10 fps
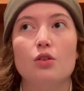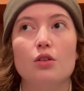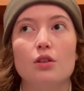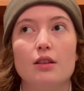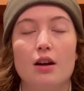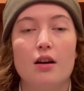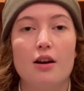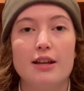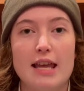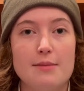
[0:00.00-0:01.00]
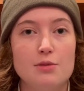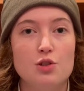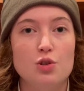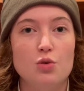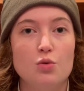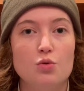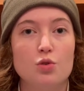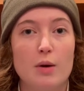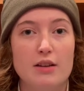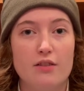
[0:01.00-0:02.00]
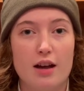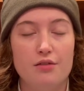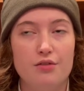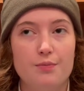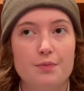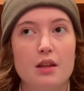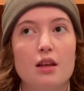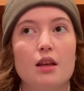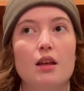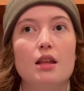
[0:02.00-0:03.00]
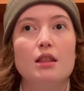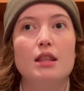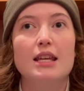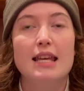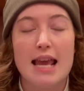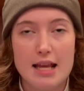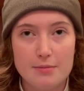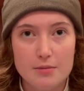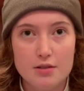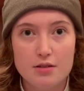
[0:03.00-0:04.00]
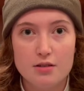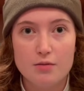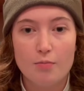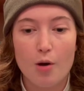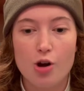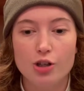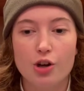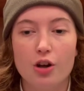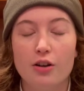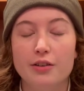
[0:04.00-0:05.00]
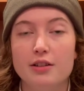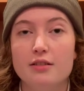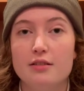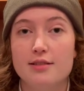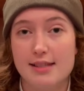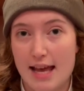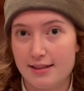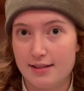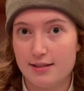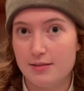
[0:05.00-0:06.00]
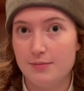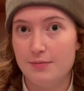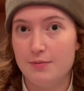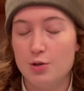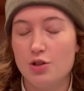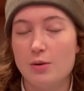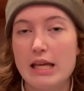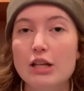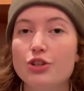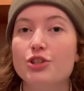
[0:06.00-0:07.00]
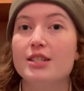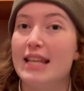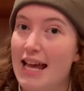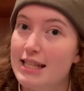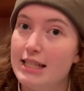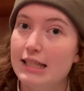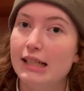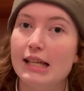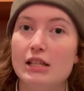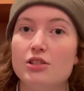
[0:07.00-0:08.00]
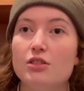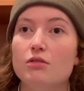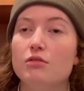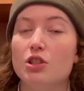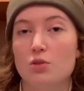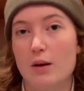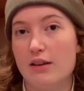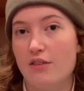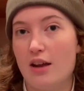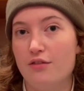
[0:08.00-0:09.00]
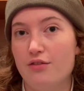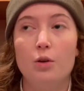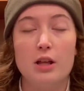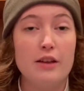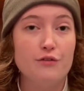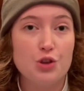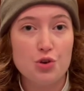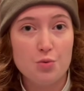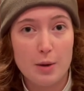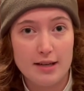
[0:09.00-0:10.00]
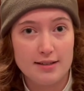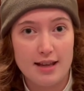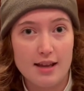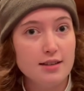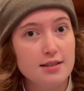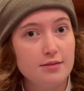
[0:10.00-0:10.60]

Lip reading: there are games to 25. The games are called sets. So each set is to 25. If you win a set,